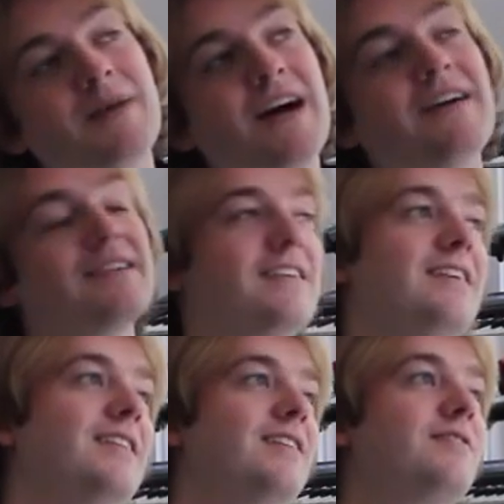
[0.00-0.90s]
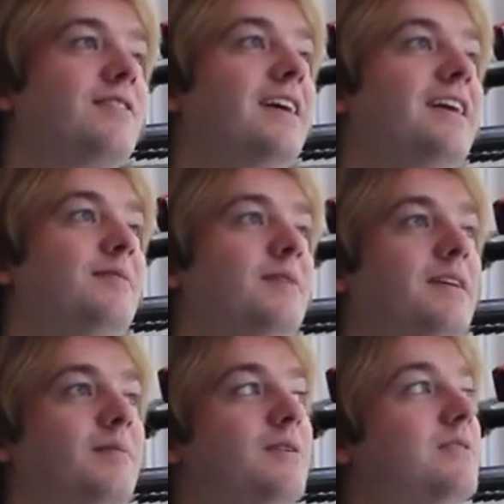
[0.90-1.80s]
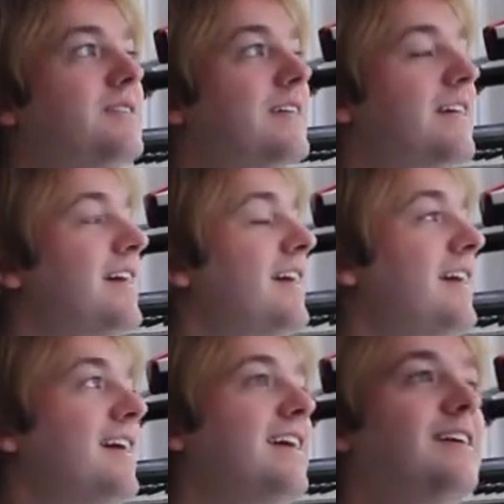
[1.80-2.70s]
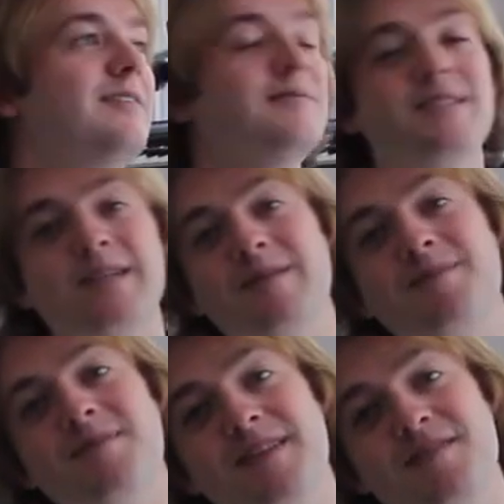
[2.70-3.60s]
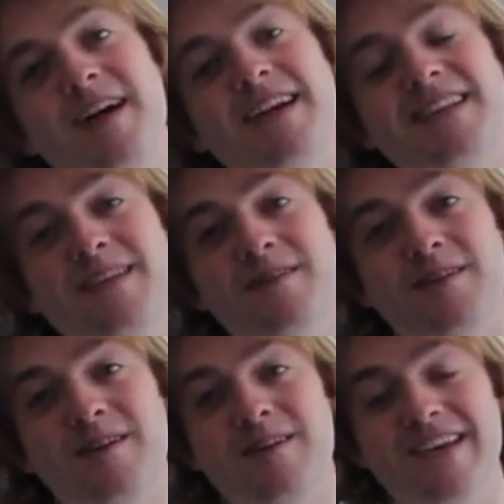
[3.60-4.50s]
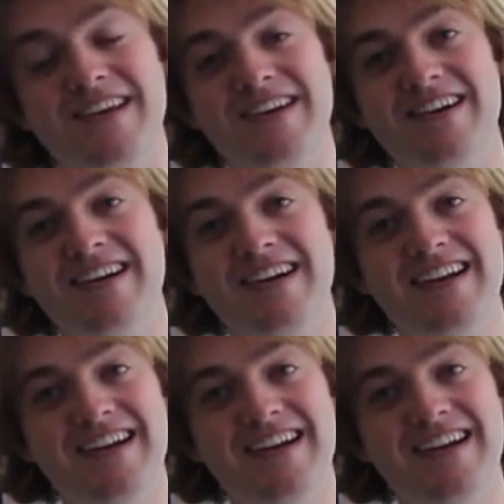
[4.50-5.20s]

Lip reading: about. I love writing and making music. So the fact that you are all here